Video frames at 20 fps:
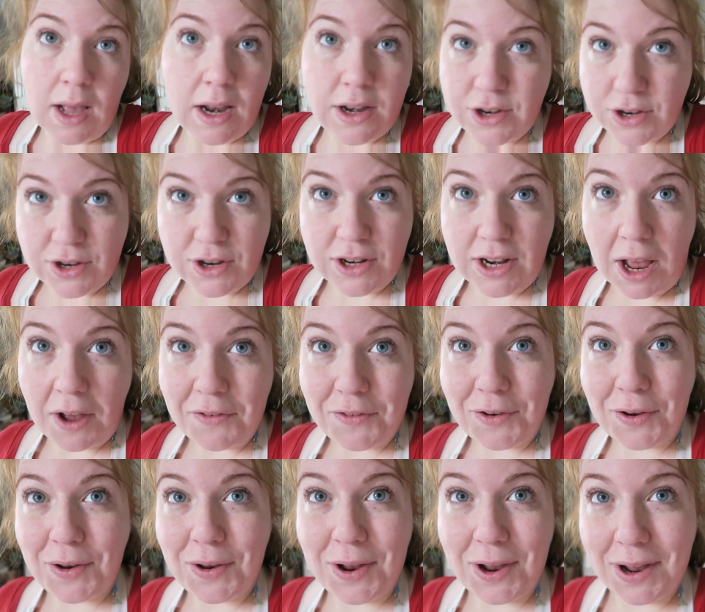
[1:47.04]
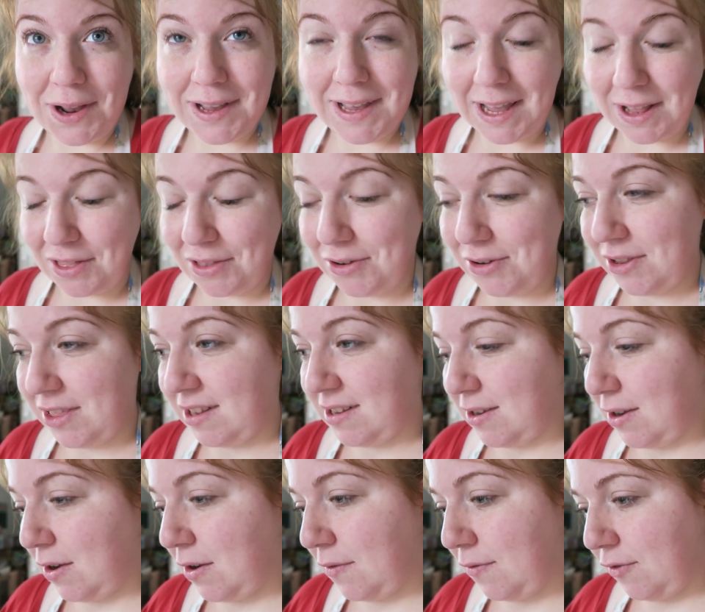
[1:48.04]
I'm just gonna have to get through
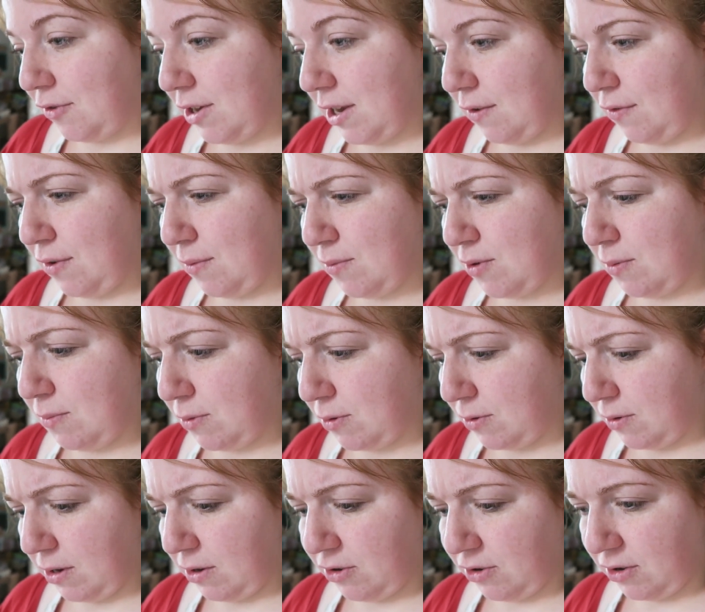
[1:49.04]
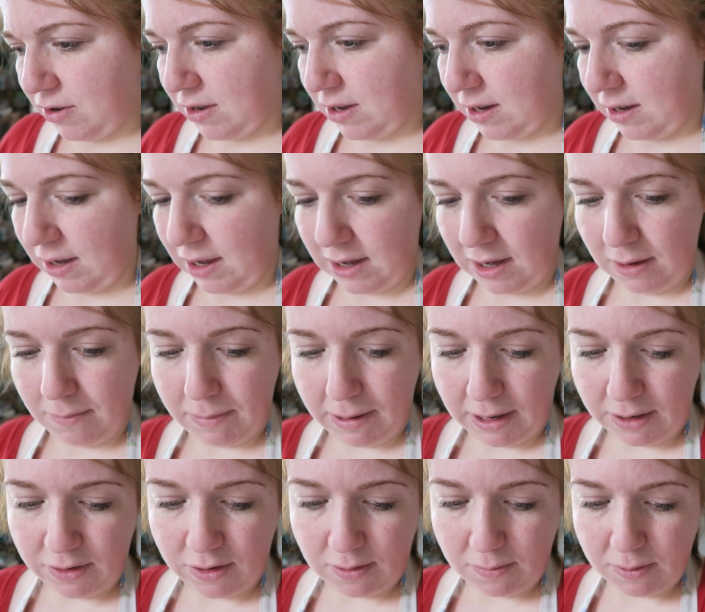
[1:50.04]
this. Hopefully from tomorrow it should start getting
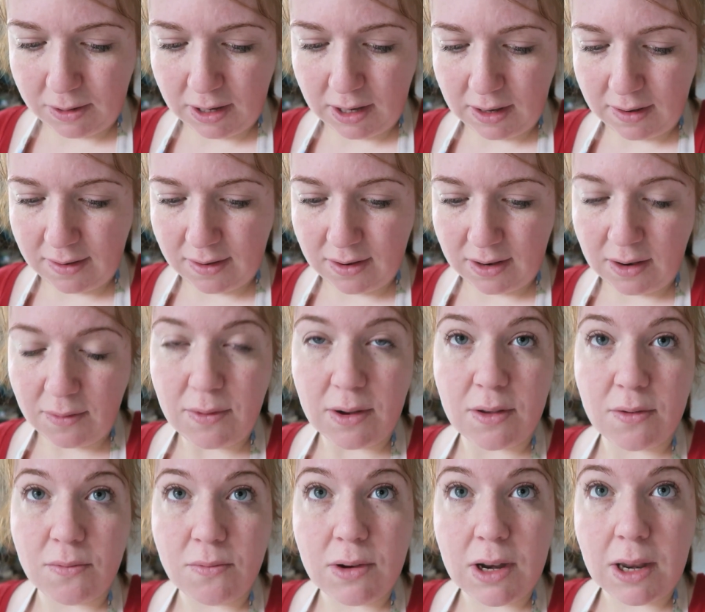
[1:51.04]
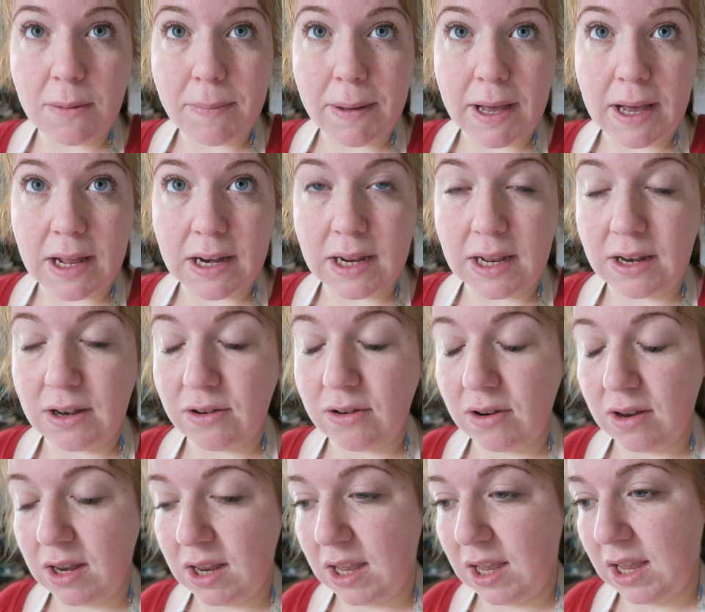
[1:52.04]
better, but yesterday was really bad and
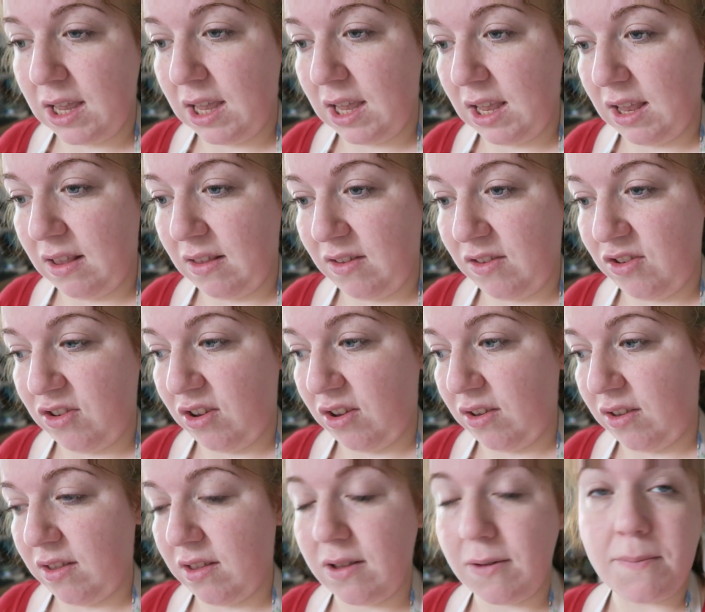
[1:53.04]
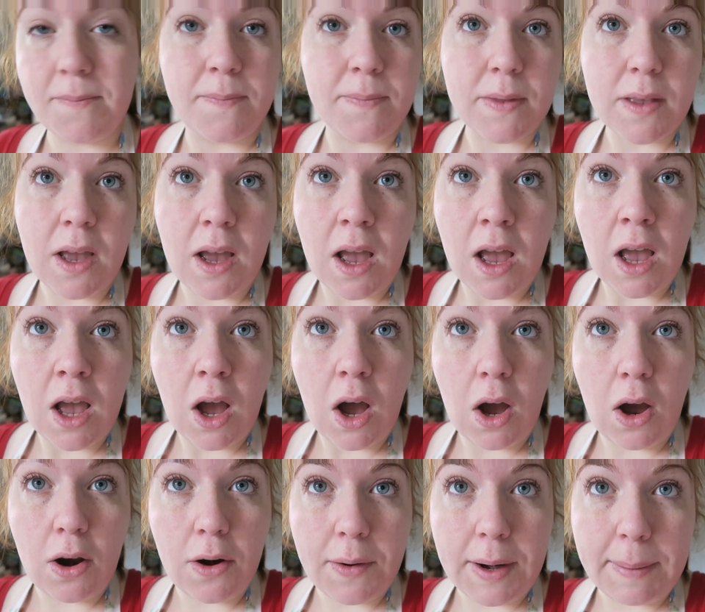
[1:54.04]
today is just
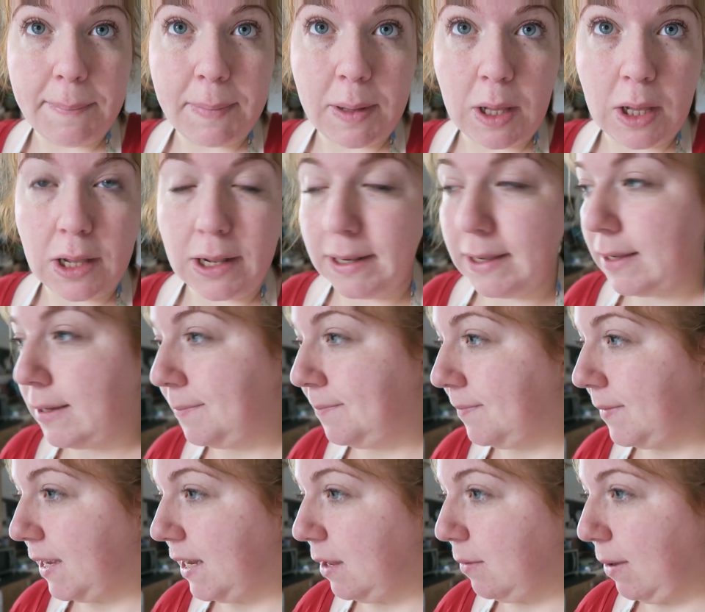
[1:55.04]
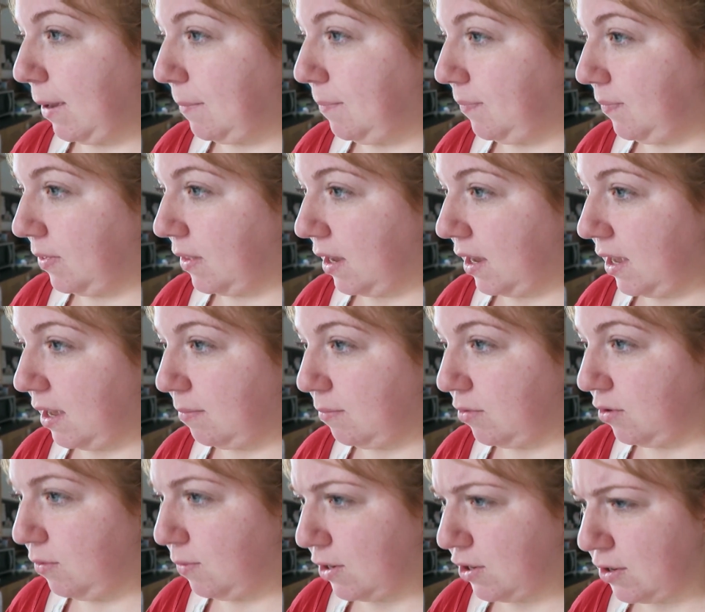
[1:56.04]
horrible. Anyway, I'm
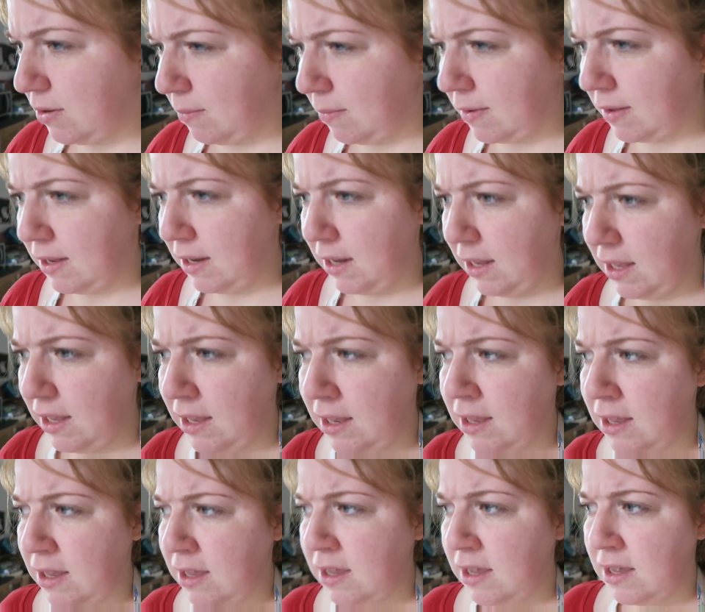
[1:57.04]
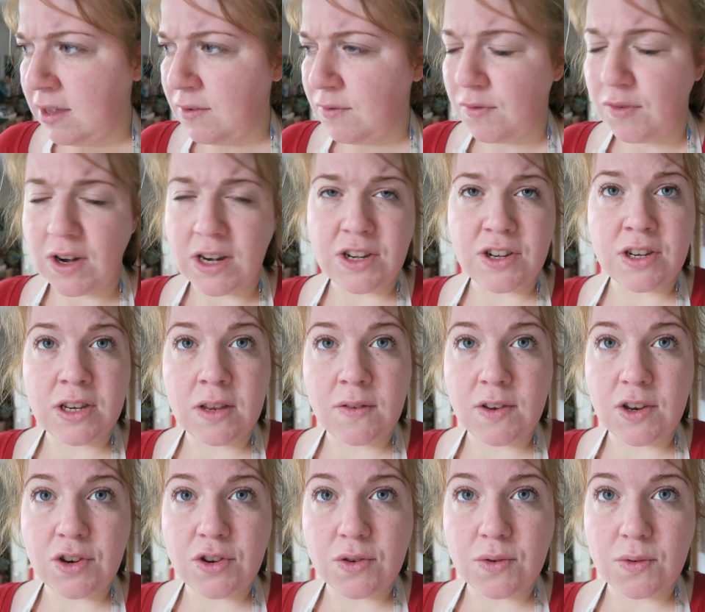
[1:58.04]
gonna watch some silly French
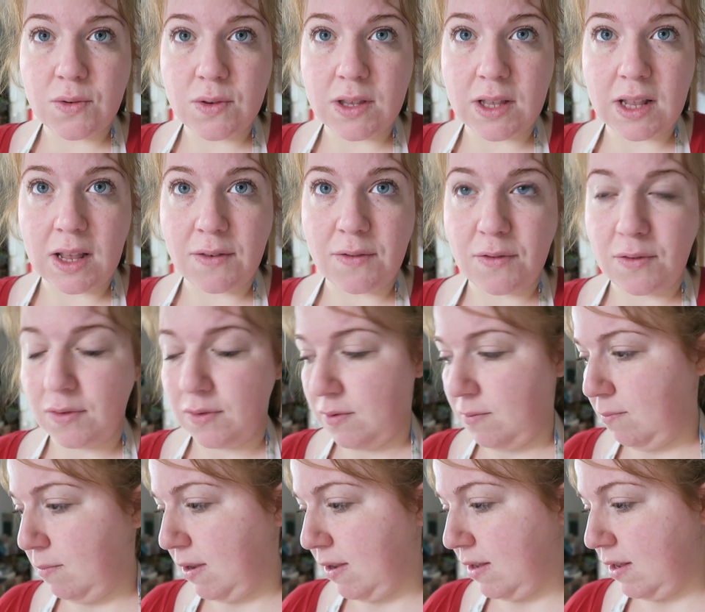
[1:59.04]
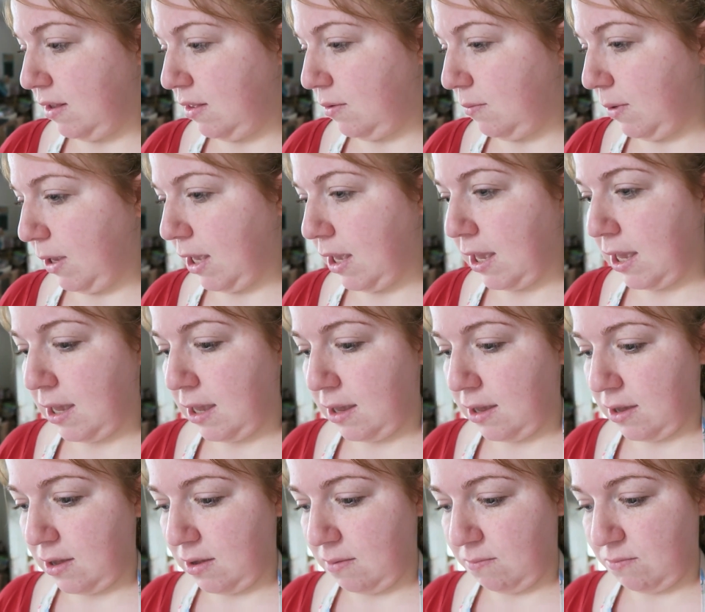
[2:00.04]
TV shows that I've missed in the week.
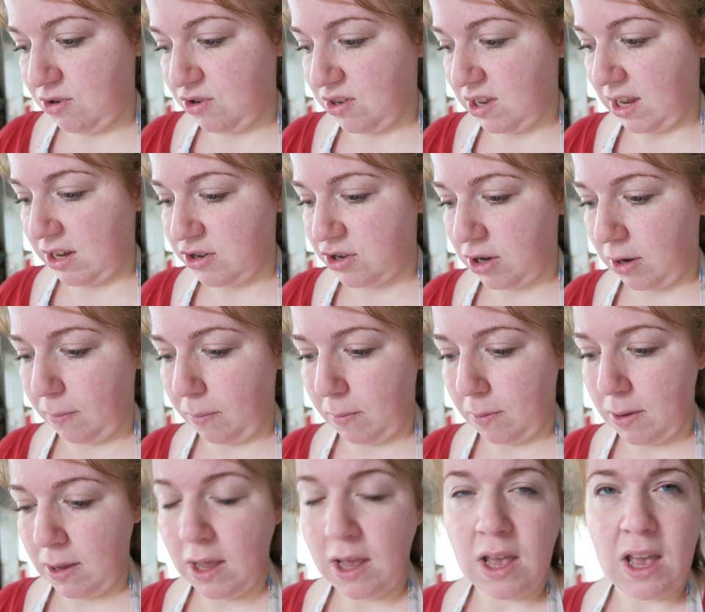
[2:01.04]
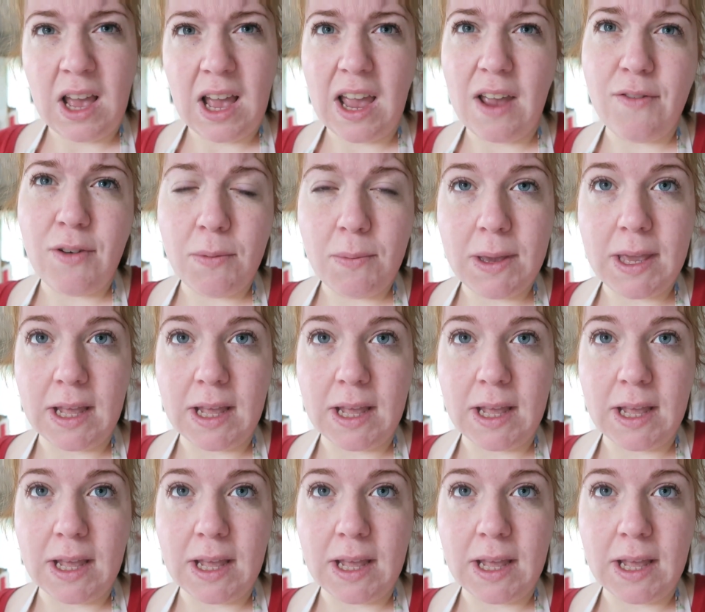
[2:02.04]
Just catch up. Every